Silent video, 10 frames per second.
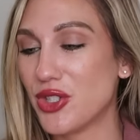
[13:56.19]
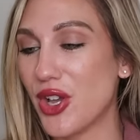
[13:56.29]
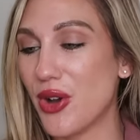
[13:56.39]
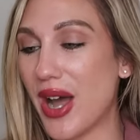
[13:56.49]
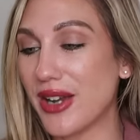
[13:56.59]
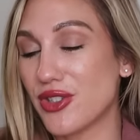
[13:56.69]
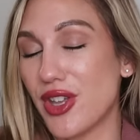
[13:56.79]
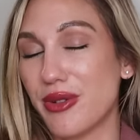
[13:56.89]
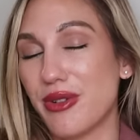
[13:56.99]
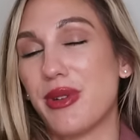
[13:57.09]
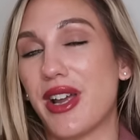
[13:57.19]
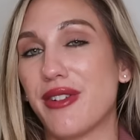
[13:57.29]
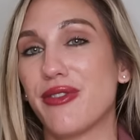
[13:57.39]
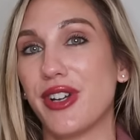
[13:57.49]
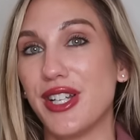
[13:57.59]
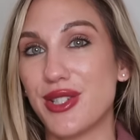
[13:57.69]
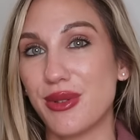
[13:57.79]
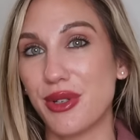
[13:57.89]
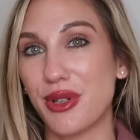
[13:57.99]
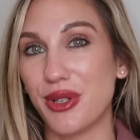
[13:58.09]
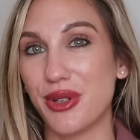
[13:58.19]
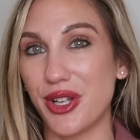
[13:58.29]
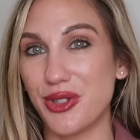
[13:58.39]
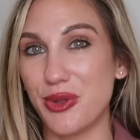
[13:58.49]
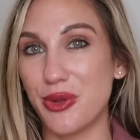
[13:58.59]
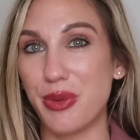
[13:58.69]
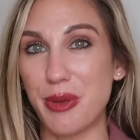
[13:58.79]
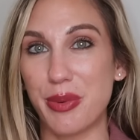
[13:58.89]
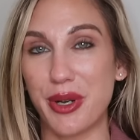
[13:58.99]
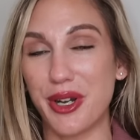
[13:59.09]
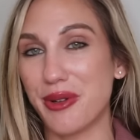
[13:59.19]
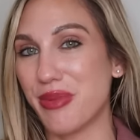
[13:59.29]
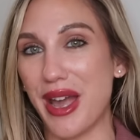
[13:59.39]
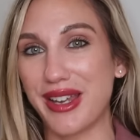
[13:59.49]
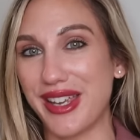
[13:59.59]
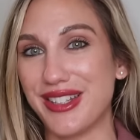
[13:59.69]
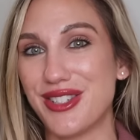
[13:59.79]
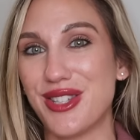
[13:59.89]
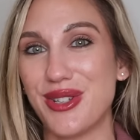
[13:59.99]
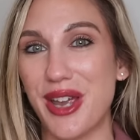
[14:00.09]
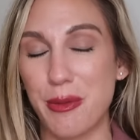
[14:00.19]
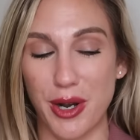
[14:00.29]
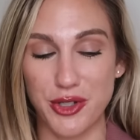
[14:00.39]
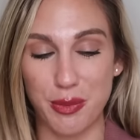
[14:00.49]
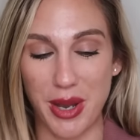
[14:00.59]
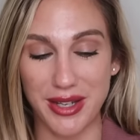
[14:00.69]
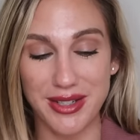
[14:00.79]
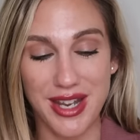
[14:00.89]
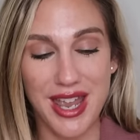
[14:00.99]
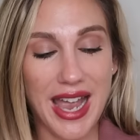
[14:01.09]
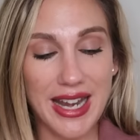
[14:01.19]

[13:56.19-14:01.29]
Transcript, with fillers: So I just thought it would be kind of funny to include a new Beeper back into a Project Pan.